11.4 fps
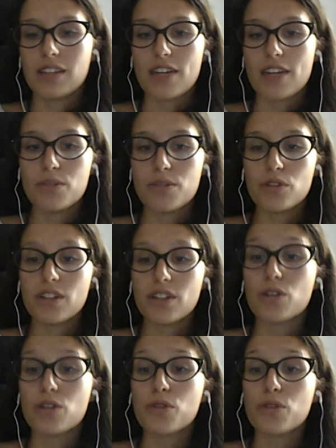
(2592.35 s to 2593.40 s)
assumptions are
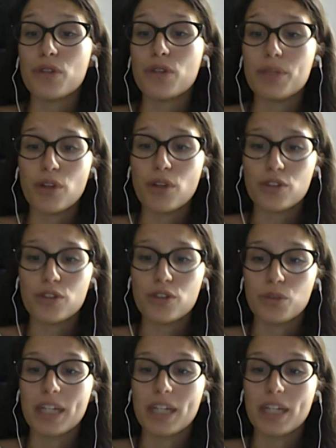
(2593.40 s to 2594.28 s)
also very important.